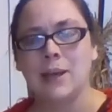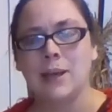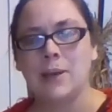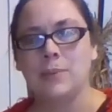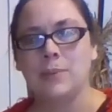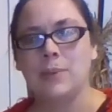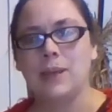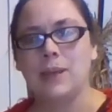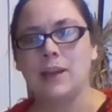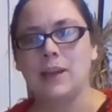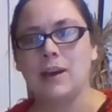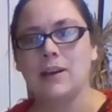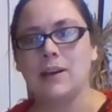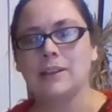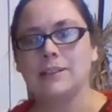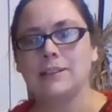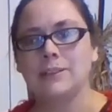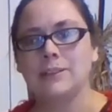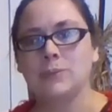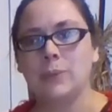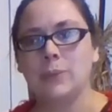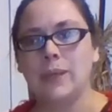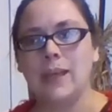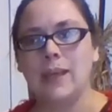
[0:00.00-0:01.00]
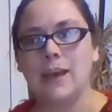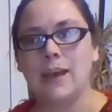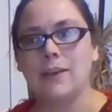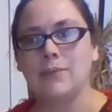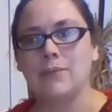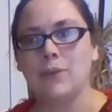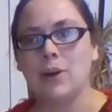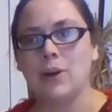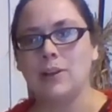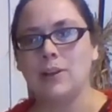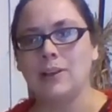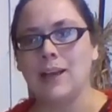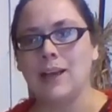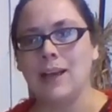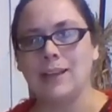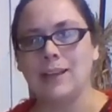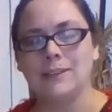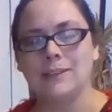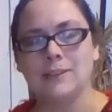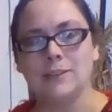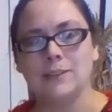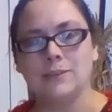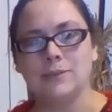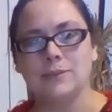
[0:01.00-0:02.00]
because we have all
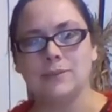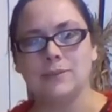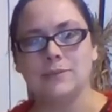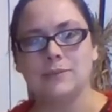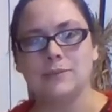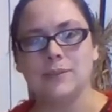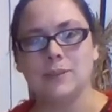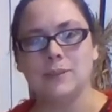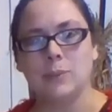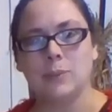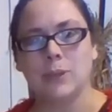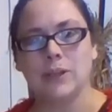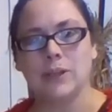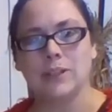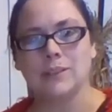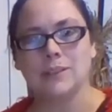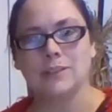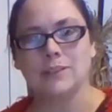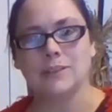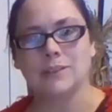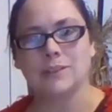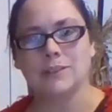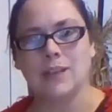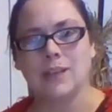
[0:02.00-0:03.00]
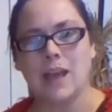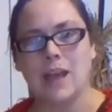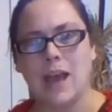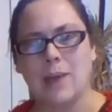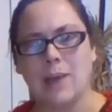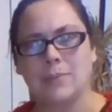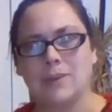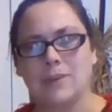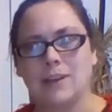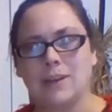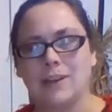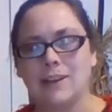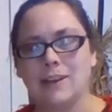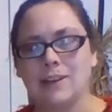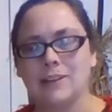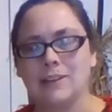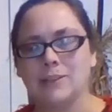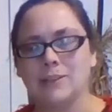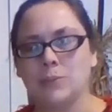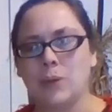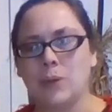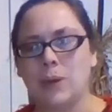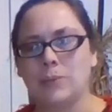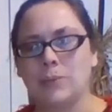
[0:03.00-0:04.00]
kinds of spirits happening on this
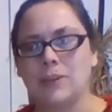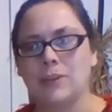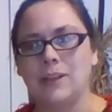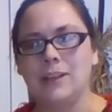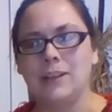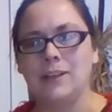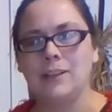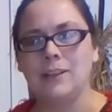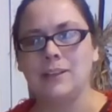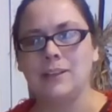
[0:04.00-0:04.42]
property